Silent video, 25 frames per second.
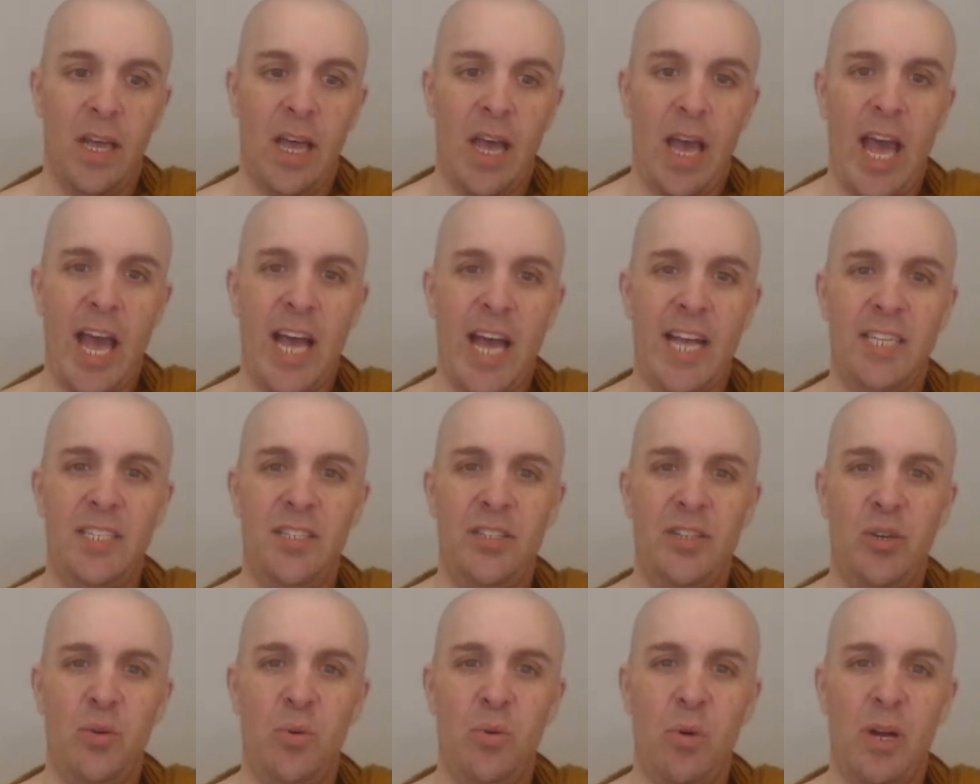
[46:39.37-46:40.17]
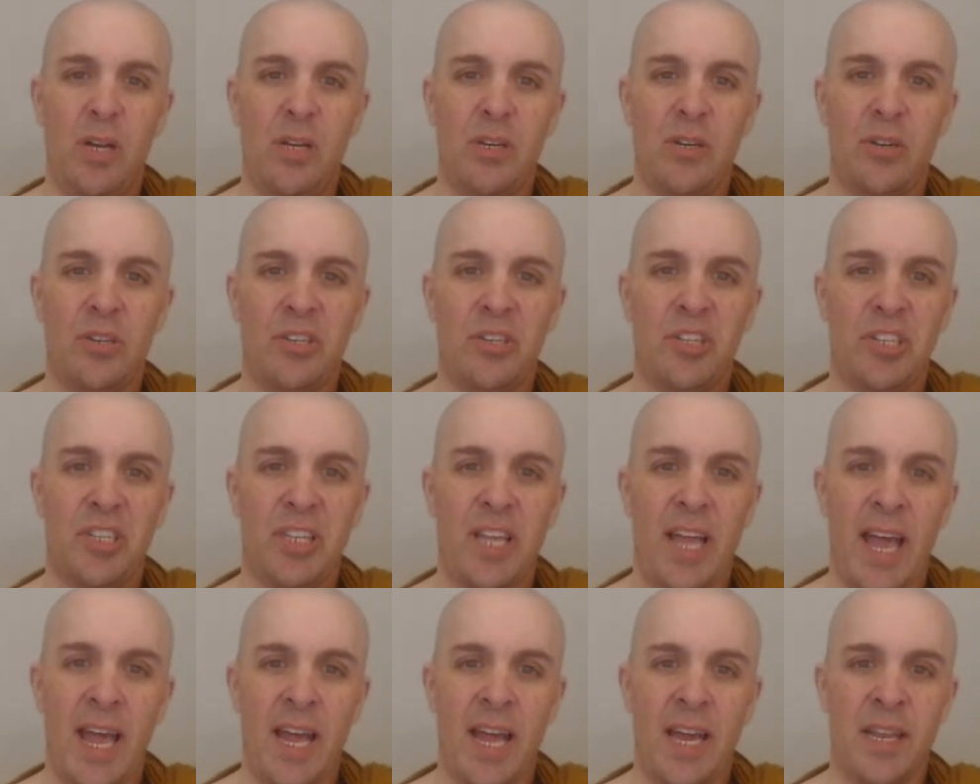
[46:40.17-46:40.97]
As you
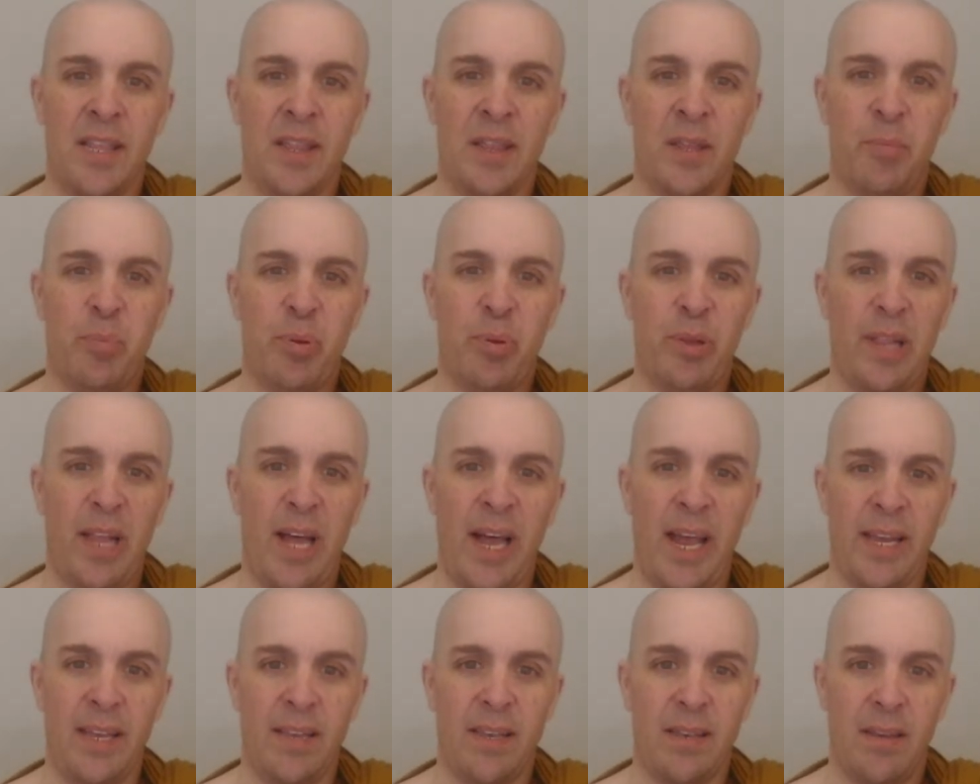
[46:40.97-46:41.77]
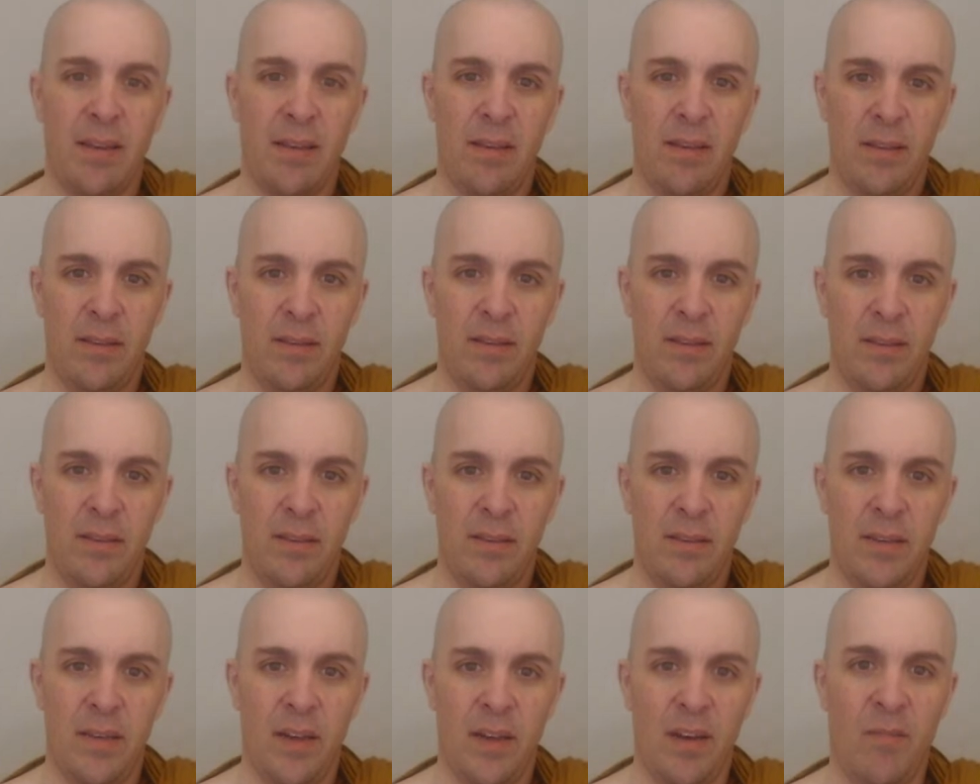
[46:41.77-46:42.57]
understand the plight
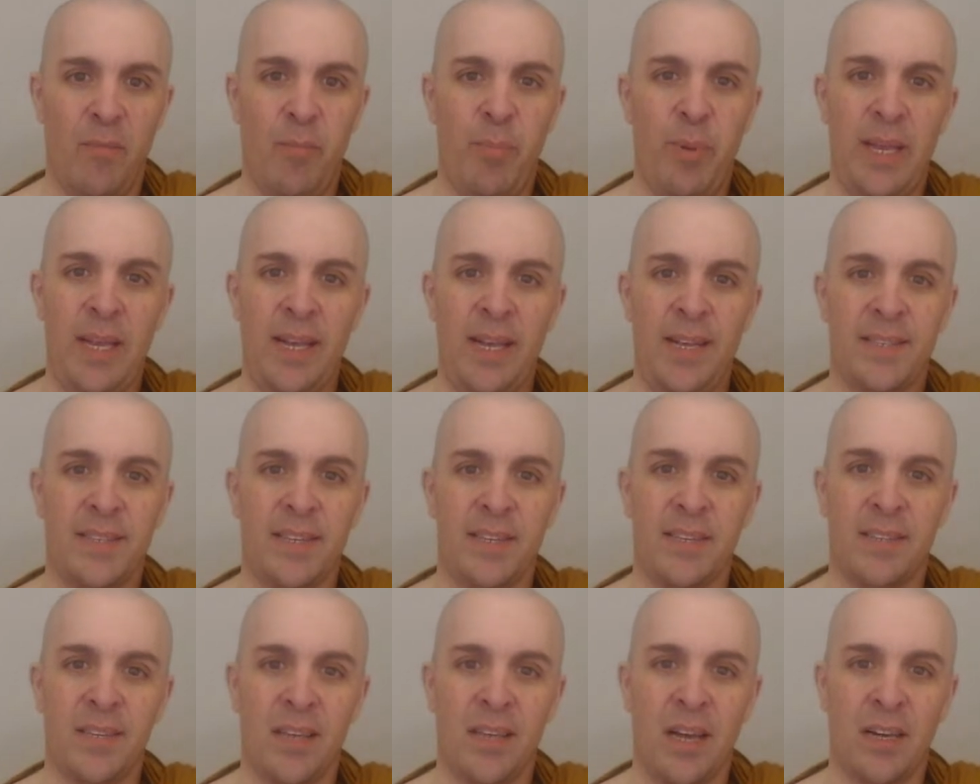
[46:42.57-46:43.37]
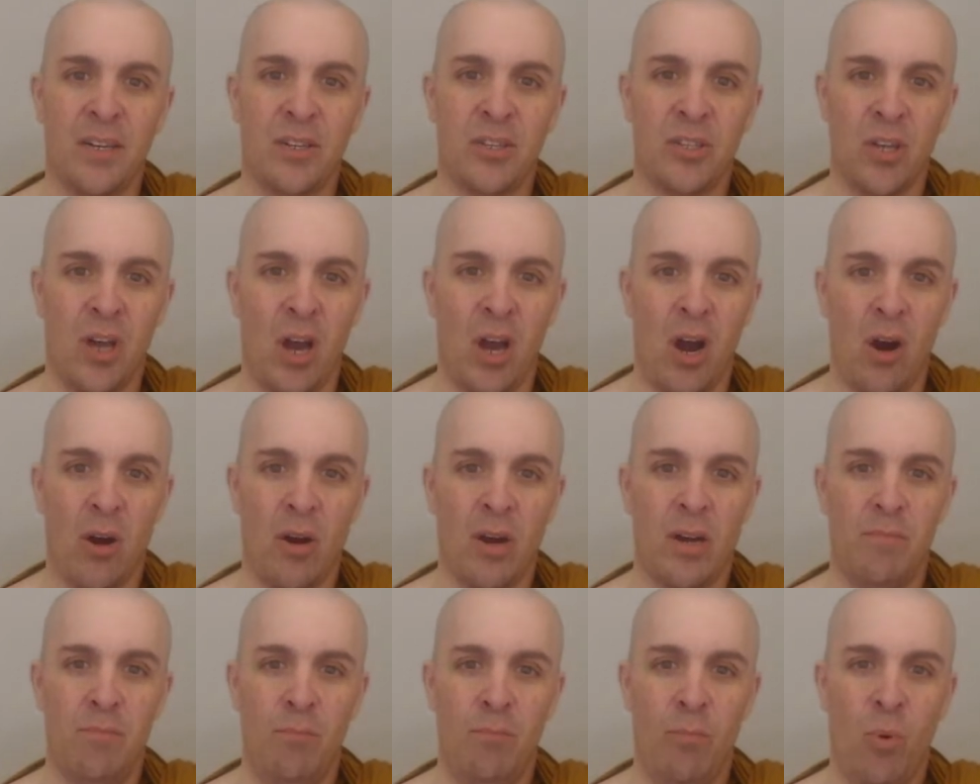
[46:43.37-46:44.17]
of beings in
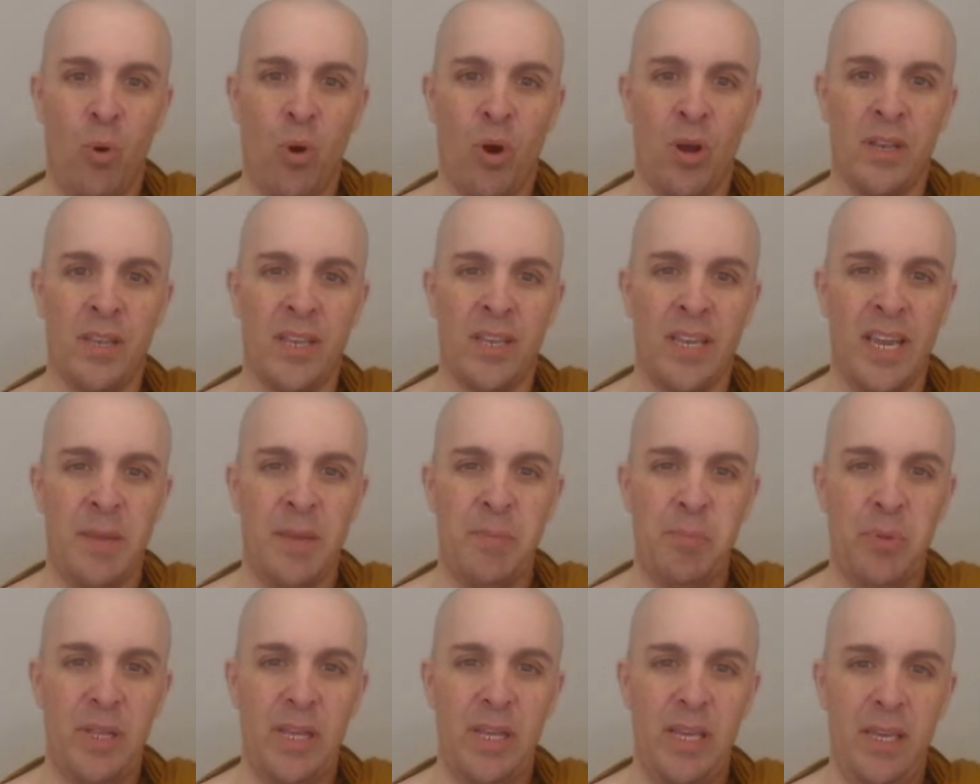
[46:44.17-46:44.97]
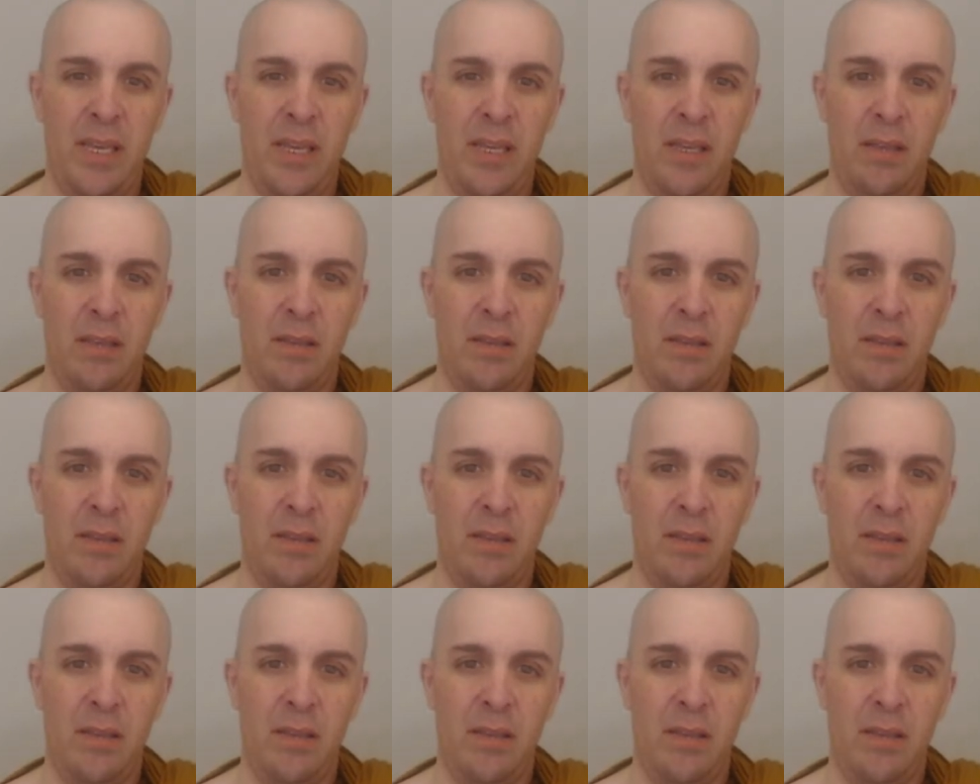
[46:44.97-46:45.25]
samsara more deeply,